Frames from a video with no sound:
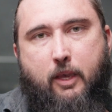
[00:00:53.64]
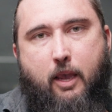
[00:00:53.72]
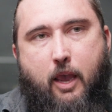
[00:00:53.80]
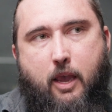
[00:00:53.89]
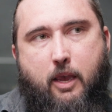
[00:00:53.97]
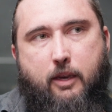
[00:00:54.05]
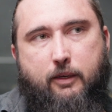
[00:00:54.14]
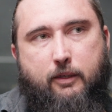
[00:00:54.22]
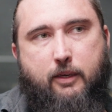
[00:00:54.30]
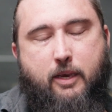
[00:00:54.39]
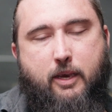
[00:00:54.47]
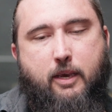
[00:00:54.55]
and
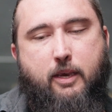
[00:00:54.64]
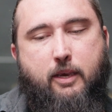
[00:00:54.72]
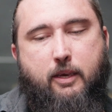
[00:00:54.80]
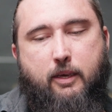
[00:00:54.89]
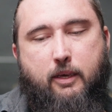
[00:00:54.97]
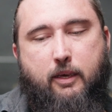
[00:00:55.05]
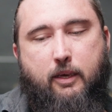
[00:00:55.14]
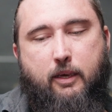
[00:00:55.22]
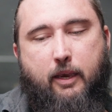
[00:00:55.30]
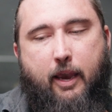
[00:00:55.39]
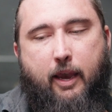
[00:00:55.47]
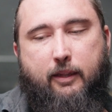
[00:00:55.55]
he
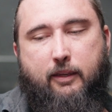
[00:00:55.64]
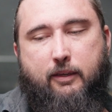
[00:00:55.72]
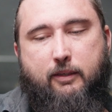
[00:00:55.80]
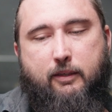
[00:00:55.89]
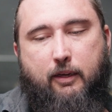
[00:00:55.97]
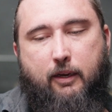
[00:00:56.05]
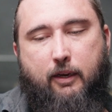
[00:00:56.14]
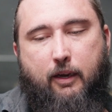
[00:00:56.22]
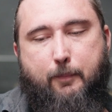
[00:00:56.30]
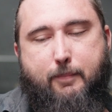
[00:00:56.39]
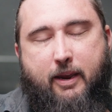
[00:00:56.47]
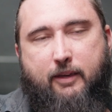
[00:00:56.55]
had this
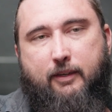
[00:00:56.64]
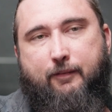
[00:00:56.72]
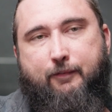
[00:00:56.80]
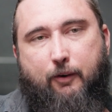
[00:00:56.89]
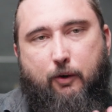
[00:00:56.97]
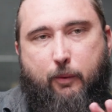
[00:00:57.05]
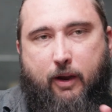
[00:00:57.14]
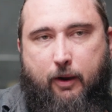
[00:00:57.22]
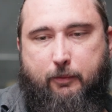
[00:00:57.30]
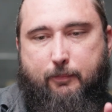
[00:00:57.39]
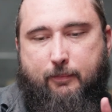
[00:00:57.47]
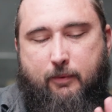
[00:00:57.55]
amazing photo
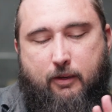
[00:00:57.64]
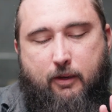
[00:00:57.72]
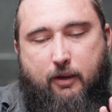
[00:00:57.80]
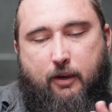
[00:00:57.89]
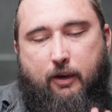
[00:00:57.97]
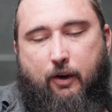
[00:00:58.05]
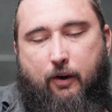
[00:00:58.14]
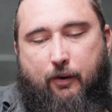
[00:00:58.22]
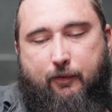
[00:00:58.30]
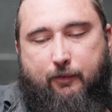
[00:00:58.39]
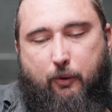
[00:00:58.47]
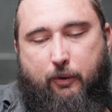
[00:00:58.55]
album
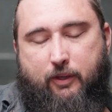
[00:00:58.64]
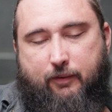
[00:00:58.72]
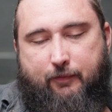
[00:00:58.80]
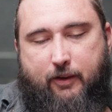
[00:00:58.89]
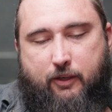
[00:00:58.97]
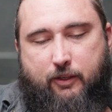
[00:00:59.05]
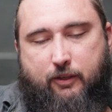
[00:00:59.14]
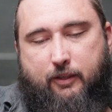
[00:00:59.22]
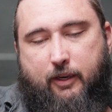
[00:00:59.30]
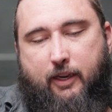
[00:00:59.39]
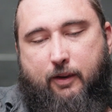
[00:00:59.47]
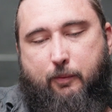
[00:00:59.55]
of all his adventures,
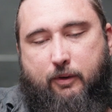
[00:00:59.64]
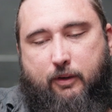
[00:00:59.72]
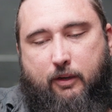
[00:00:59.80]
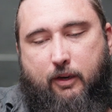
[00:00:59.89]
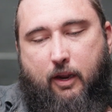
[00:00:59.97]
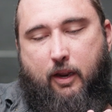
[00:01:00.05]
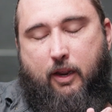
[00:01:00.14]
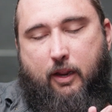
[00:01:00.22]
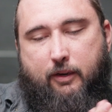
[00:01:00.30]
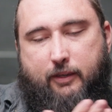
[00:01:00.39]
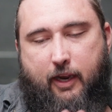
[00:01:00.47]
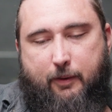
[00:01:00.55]
and he would
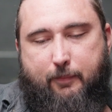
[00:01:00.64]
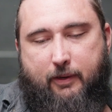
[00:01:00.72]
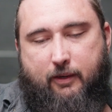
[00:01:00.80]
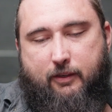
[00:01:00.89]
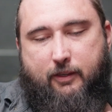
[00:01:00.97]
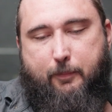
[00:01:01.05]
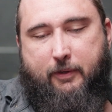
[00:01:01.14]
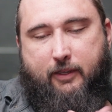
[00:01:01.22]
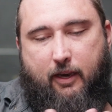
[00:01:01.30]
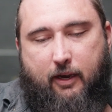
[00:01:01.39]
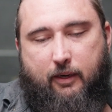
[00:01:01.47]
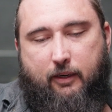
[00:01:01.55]
sit me
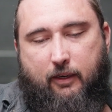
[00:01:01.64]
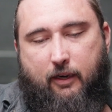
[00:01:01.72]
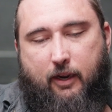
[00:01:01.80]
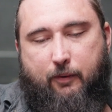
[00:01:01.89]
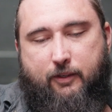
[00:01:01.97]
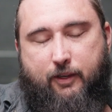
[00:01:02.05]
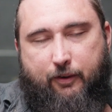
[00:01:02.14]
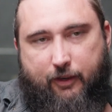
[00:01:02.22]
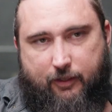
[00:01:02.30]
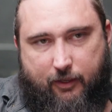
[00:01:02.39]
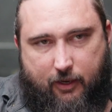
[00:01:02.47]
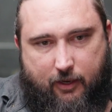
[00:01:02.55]
down, and I would sit on
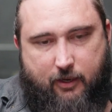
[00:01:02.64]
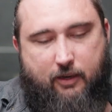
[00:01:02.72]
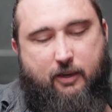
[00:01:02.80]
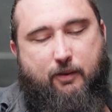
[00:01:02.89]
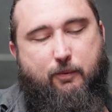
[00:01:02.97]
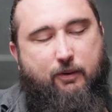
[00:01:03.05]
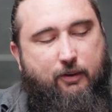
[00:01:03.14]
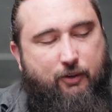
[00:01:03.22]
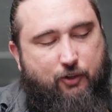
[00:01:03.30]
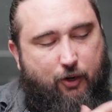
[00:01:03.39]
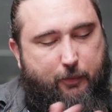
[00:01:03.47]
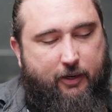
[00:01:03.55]
his knee, and he would
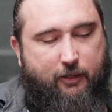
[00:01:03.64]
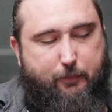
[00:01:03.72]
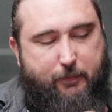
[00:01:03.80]
show me these